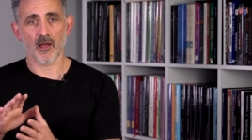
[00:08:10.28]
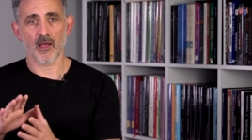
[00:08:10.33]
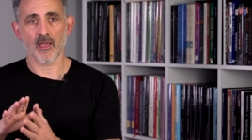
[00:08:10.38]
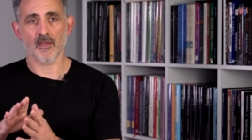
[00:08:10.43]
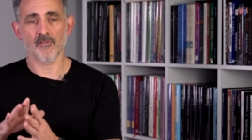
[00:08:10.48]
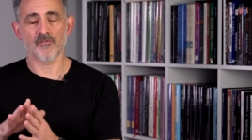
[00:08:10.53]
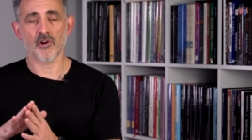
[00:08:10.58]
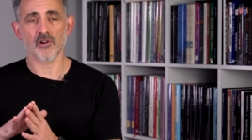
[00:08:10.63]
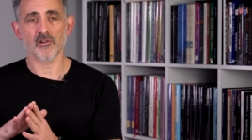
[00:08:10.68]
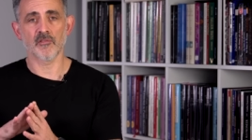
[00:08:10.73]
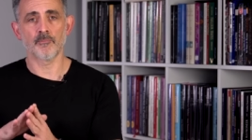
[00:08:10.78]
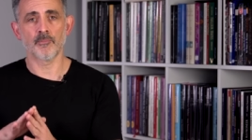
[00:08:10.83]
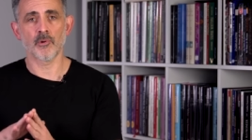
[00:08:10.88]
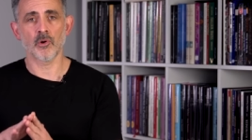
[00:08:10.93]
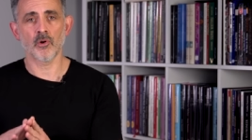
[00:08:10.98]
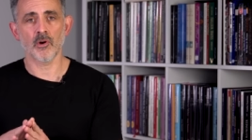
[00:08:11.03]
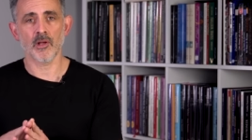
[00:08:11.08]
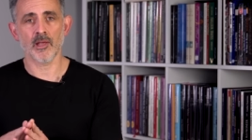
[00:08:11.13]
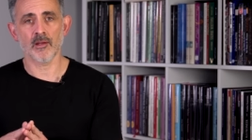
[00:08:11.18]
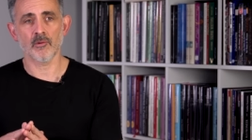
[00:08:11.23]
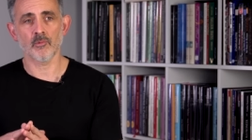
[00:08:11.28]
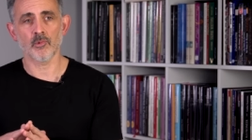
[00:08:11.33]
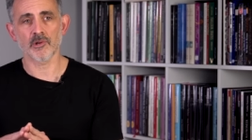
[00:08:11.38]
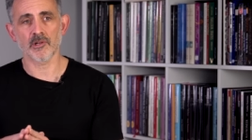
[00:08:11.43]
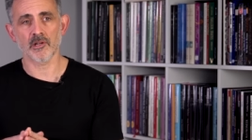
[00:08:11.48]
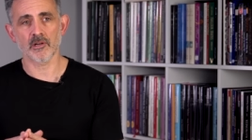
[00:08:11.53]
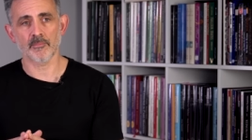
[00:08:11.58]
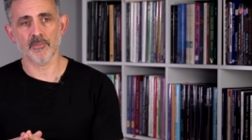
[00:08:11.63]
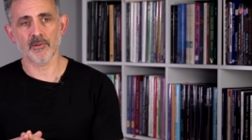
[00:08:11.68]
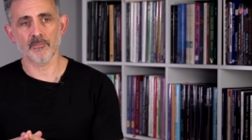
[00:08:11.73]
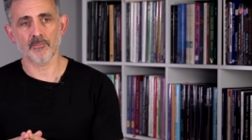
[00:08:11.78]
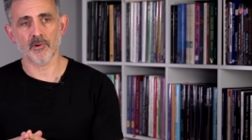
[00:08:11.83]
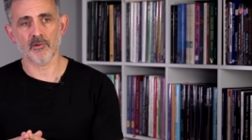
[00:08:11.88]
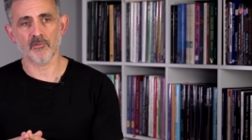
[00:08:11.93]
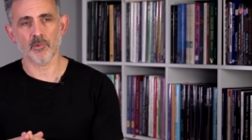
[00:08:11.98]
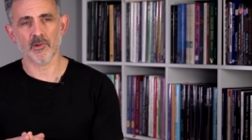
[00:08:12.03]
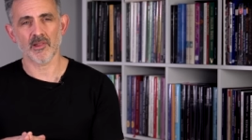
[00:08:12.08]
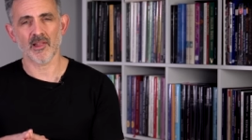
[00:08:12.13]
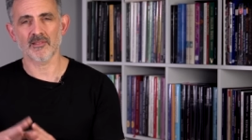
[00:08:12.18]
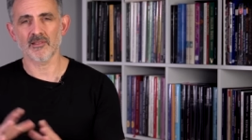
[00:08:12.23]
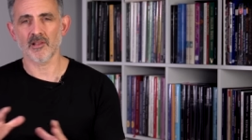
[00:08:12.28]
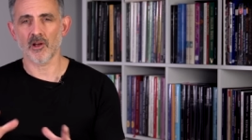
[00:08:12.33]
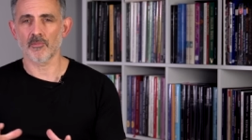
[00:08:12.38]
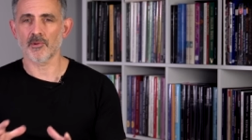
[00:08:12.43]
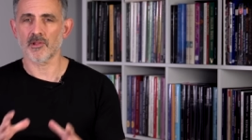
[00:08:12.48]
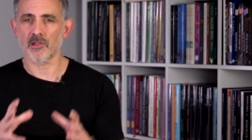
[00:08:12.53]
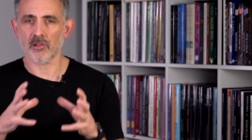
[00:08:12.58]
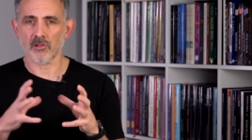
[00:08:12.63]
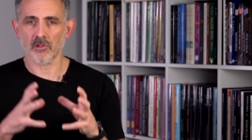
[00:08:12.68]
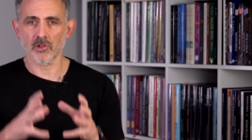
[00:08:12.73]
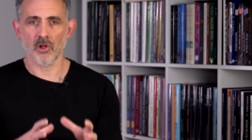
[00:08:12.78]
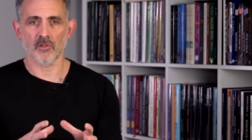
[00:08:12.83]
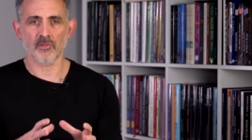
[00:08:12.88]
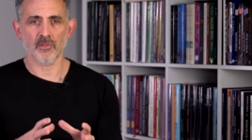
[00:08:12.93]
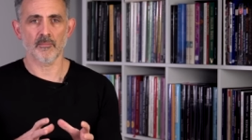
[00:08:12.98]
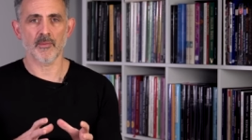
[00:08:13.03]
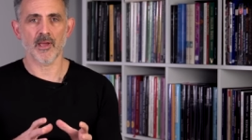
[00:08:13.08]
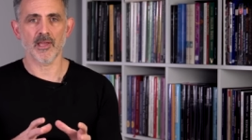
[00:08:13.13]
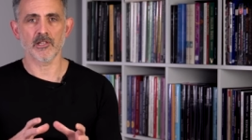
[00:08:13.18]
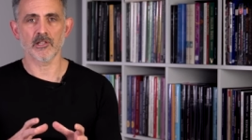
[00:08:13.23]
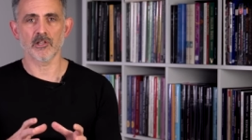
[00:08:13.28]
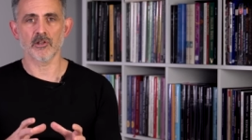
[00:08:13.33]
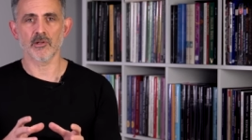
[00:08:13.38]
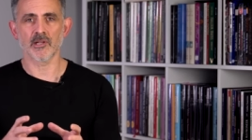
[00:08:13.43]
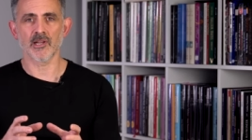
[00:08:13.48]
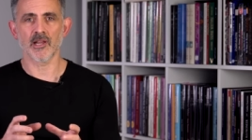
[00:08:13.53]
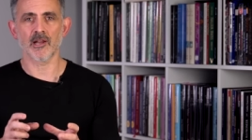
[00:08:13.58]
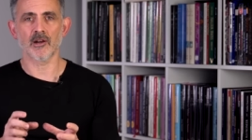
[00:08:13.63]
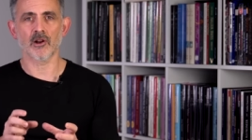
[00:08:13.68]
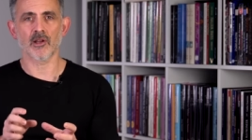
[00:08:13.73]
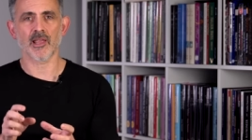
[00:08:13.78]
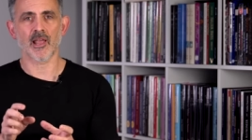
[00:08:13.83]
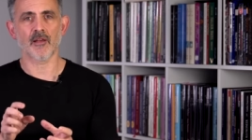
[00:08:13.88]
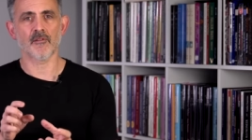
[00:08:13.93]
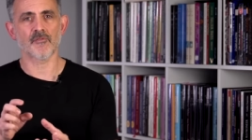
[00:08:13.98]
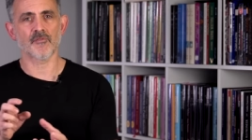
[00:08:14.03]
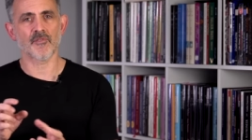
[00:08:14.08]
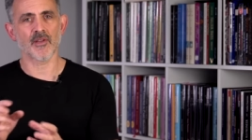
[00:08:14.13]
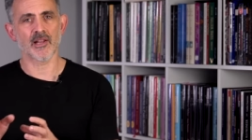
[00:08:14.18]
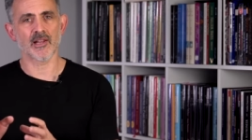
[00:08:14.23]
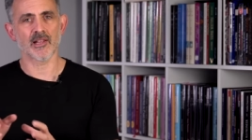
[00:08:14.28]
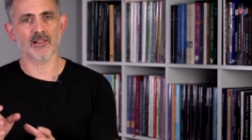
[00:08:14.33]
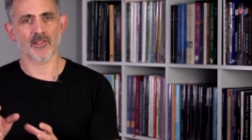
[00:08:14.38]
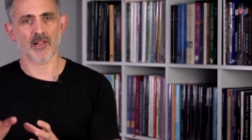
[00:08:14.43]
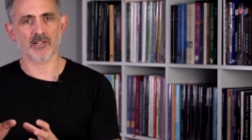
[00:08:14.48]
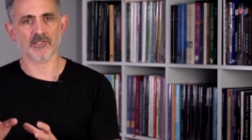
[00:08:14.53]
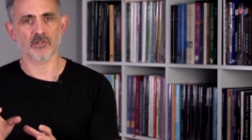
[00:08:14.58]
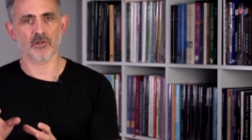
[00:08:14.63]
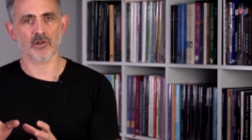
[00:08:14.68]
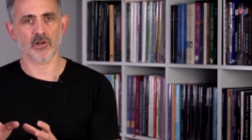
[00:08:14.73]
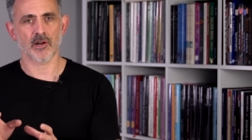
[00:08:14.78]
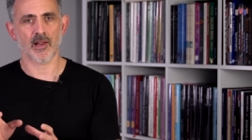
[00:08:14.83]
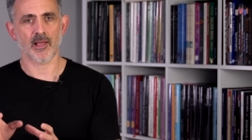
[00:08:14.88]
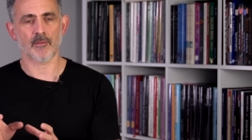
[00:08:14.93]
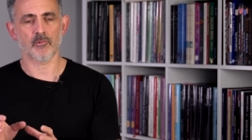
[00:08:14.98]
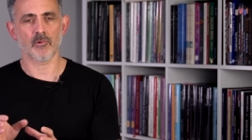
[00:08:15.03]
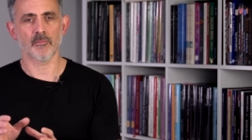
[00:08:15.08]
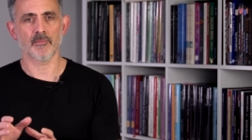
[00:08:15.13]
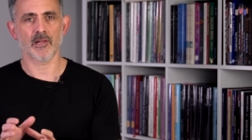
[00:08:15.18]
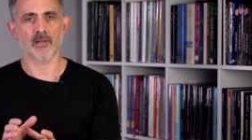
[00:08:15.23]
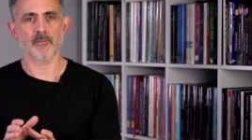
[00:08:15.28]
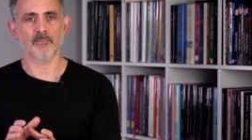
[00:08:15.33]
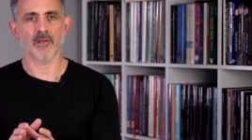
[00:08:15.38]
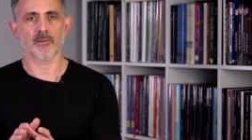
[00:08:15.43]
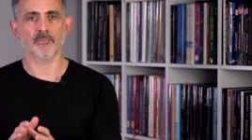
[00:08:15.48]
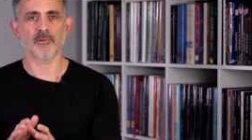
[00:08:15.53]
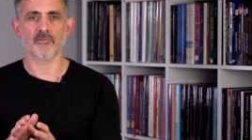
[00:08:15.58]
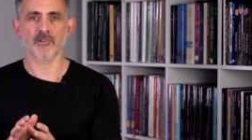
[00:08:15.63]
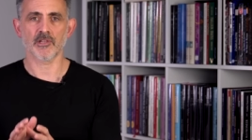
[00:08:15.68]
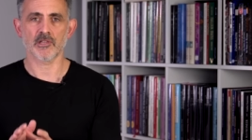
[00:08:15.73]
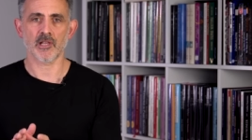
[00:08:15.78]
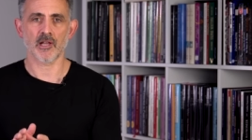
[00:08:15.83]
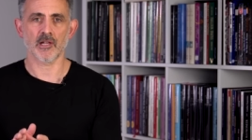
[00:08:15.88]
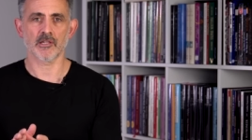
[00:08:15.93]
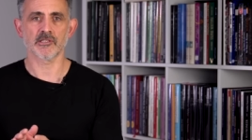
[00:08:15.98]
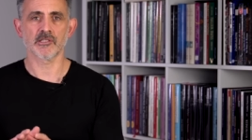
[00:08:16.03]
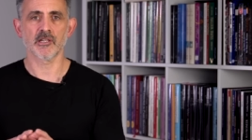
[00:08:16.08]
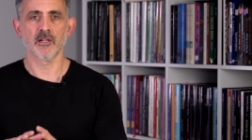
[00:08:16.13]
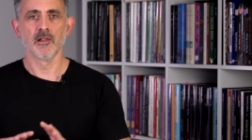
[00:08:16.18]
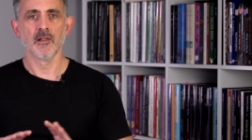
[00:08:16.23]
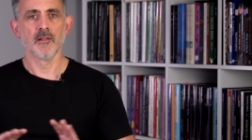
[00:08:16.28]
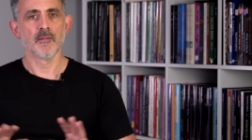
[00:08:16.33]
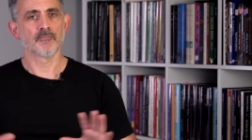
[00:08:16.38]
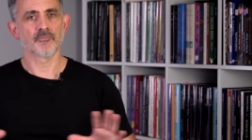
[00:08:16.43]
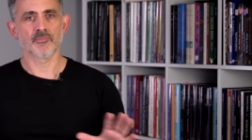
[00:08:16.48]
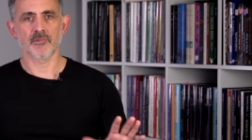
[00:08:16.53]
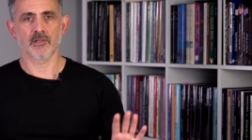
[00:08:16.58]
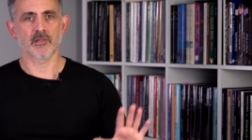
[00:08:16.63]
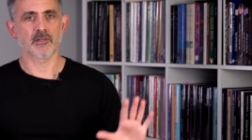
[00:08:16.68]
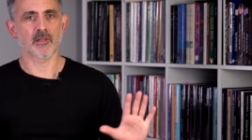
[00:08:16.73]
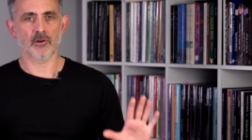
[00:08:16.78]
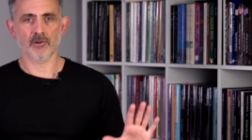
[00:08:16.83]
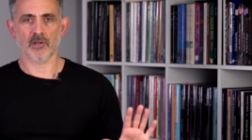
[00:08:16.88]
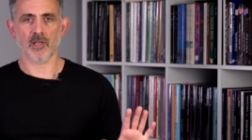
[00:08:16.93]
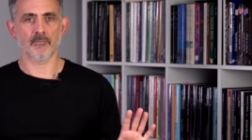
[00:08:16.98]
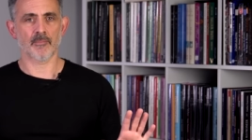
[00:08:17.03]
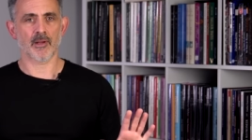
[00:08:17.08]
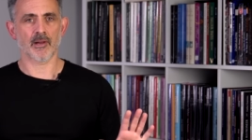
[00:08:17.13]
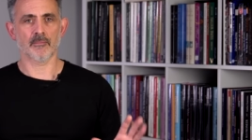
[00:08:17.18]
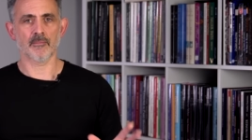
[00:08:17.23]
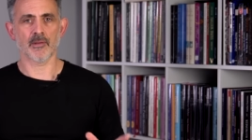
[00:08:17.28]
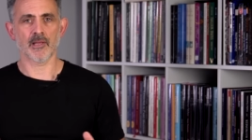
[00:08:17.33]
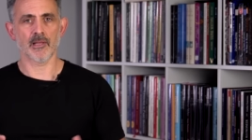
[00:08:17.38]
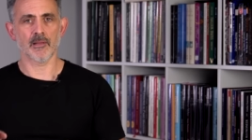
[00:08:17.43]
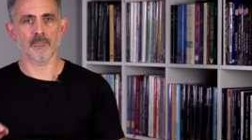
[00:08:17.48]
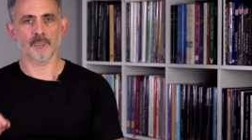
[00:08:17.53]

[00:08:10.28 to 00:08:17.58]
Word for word: If I'd have bought it, would I have been bothered with that? No, because it's not the main unit and I get a feeling that's not gonna happen with many people. If it does, don't come back to me.